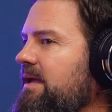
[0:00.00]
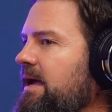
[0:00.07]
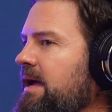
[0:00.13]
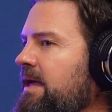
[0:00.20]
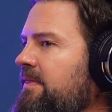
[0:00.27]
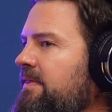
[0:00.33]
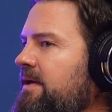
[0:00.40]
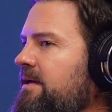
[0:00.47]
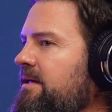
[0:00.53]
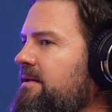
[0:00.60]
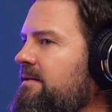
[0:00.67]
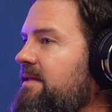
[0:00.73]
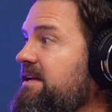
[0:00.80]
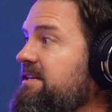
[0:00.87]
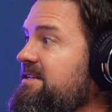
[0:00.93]
And
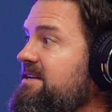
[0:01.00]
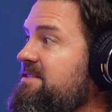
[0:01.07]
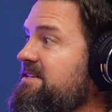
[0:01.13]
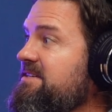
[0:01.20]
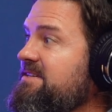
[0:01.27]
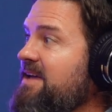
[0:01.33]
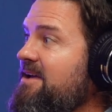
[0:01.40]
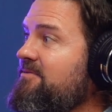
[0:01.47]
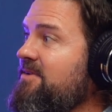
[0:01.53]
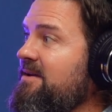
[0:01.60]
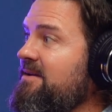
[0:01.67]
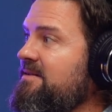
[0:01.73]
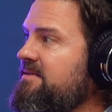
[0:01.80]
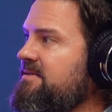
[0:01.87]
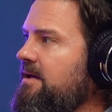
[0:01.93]
then they see the
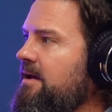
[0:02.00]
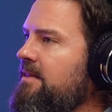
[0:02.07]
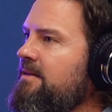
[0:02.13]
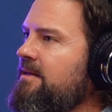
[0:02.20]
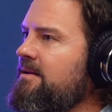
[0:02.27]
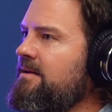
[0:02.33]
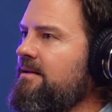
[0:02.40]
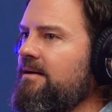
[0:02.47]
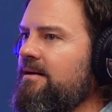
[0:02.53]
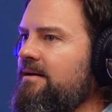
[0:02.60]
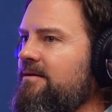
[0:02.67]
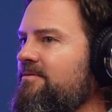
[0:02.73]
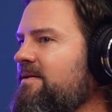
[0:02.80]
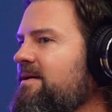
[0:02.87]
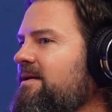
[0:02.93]
savings, and then an
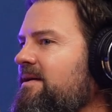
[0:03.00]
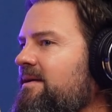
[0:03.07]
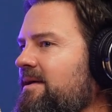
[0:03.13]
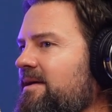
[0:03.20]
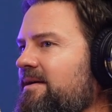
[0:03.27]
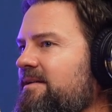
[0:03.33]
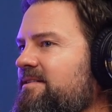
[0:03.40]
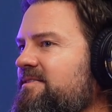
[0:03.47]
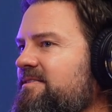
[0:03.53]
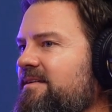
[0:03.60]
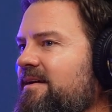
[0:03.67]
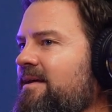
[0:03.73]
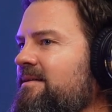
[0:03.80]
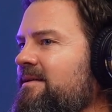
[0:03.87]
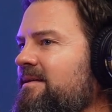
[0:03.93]
event hits,
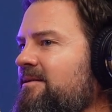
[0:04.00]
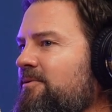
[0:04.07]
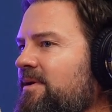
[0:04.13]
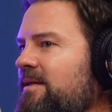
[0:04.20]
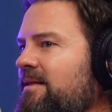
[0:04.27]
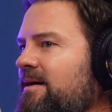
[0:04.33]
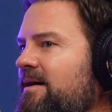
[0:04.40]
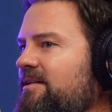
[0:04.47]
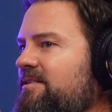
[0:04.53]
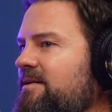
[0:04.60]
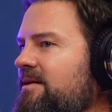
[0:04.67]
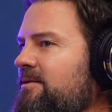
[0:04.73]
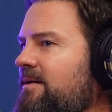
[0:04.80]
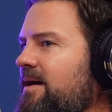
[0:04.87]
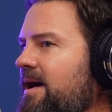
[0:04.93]
and then they realize
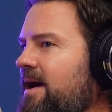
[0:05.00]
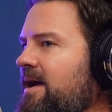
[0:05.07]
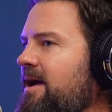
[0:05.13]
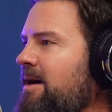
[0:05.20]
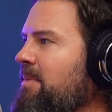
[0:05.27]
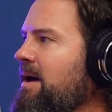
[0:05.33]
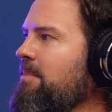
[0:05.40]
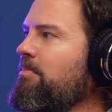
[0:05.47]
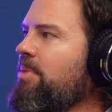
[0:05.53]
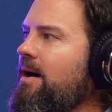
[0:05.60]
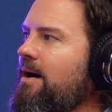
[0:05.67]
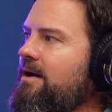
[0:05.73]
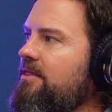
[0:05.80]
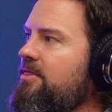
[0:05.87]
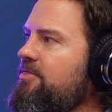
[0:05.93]
either A, I'm out of
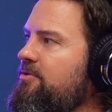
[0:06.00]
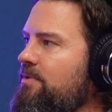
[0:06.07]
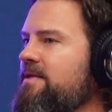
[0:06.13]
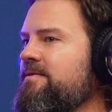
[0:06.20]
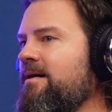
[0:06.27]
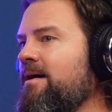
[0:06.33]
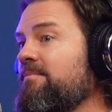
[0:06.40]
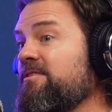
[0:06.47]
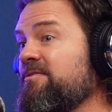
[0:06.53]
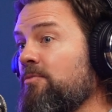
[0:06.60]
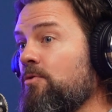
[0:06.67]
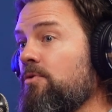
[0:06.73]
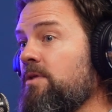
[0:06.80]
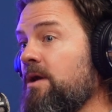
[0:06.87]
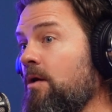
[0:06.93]
pocket 3 times
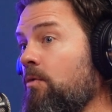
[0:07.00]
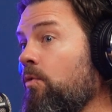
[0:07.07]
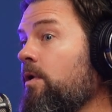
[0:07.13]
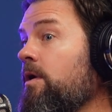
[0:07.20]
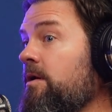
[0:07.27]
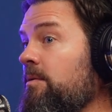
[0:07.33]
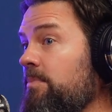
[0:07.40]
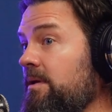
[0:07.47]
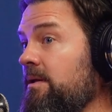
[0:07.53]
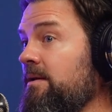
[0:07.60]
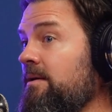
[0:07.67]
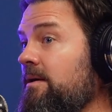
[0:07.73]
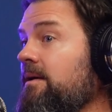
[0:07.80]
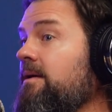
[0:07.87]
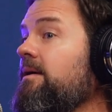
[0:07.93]
more than I would have been